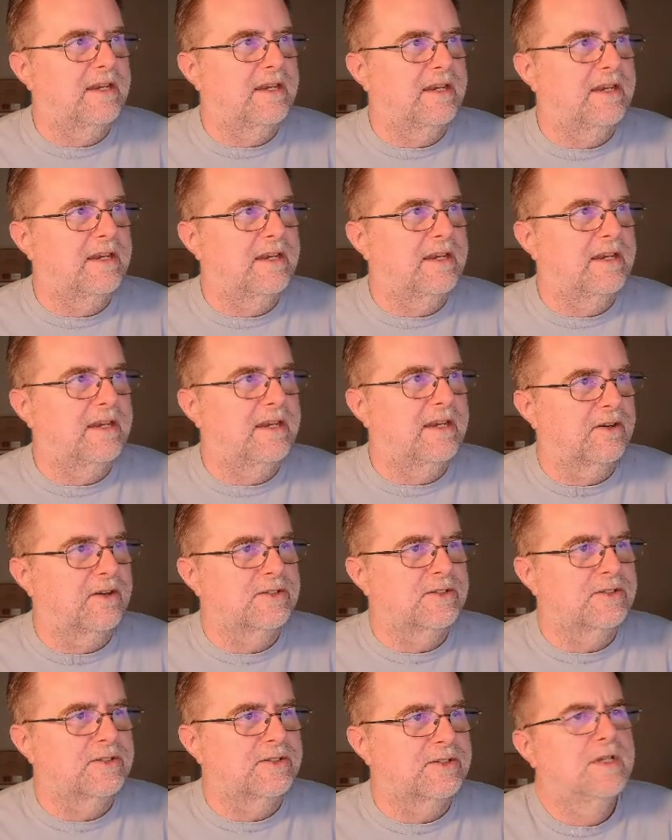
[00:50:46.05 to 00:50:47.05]
And
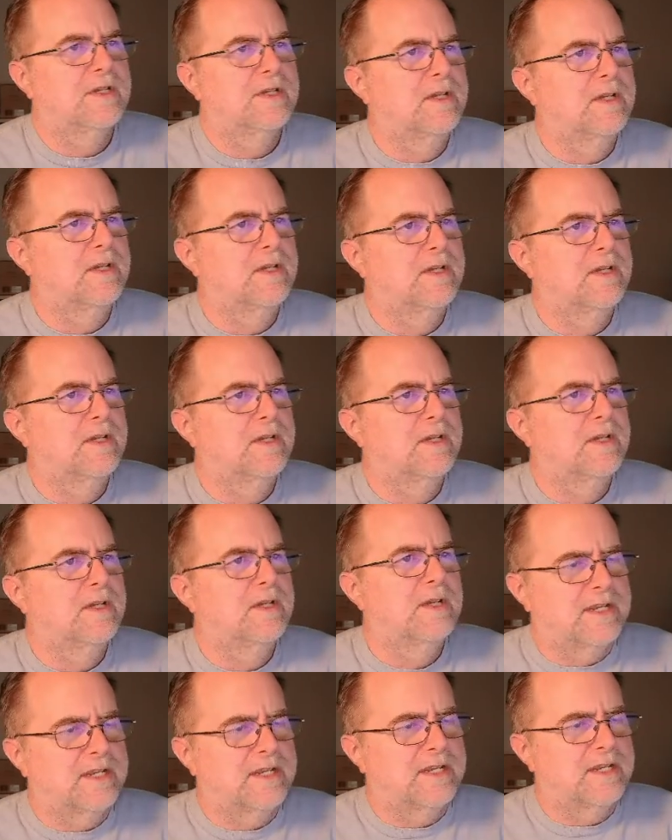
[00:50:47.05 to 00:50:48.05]
unfortunately there's
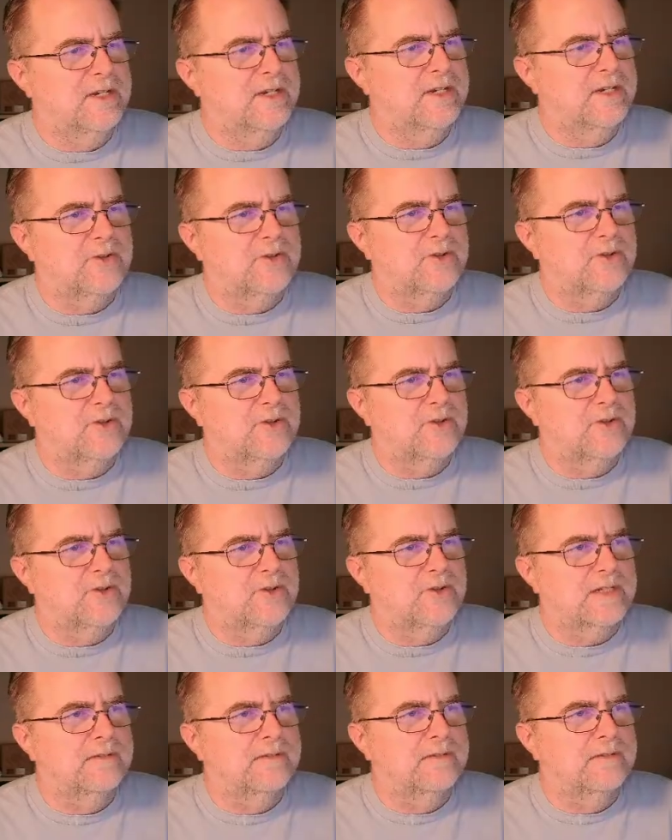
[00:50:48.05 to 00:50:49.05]
not a way to
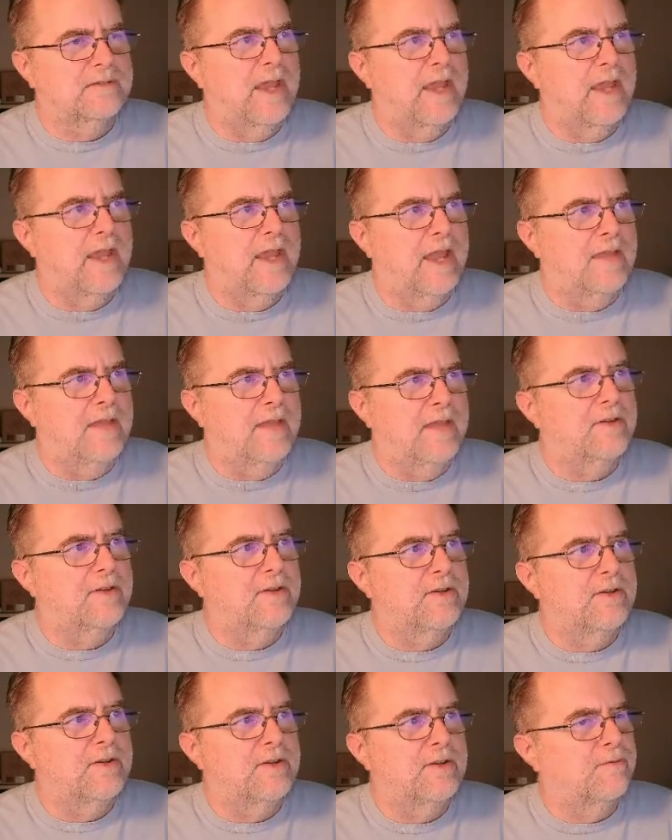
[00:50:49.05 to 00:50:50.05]
export on a wider scale
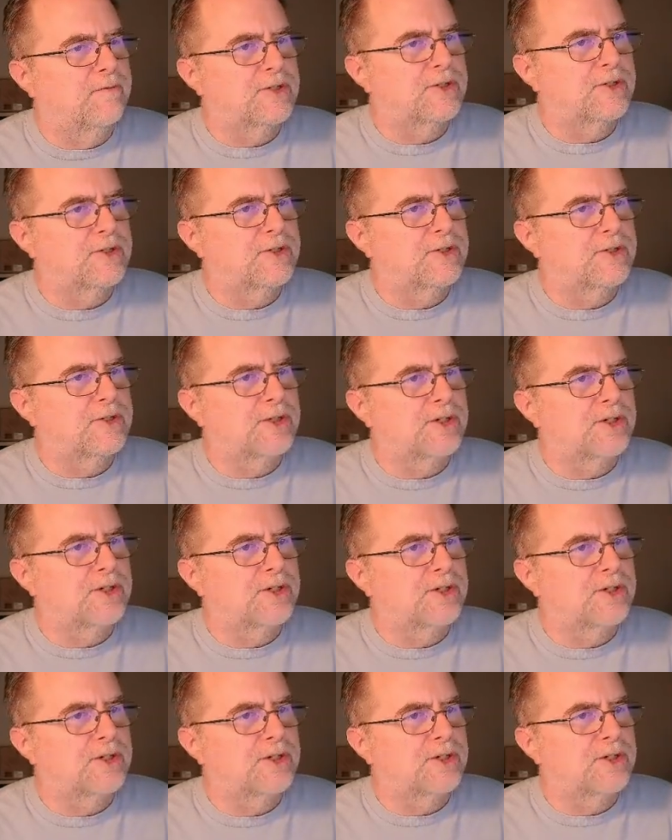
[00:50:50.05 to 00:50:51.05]
than that.
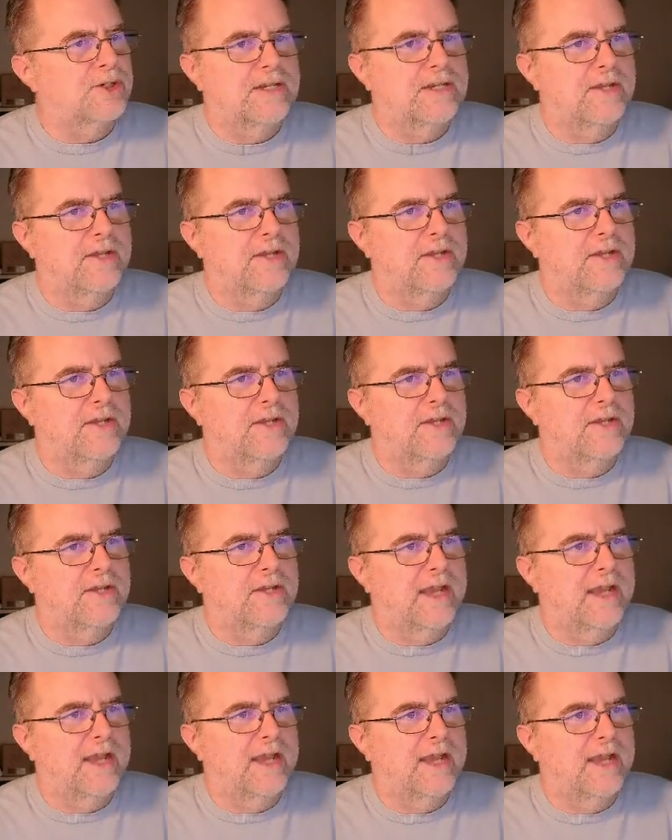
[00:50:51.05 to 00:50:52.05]
But I guess if
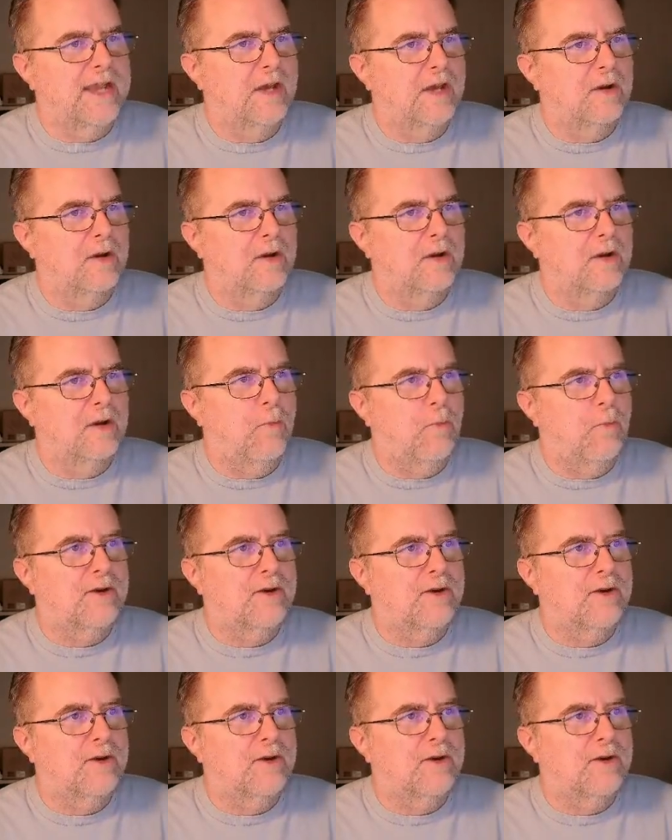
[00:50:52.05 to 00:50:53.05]
you could do that, you could
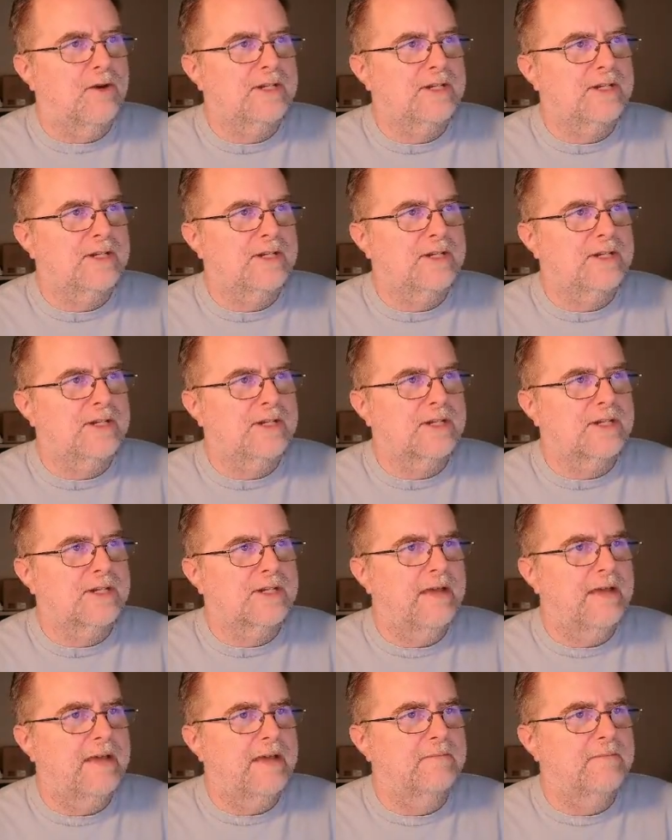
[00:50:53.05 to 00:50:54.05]
like basically steal the
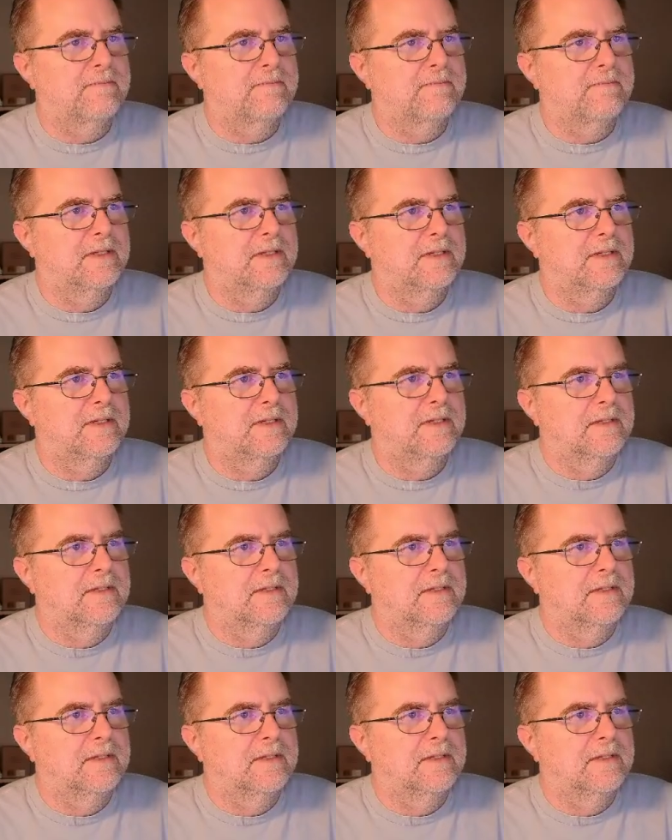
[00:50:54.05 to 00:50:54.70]
whole game, right?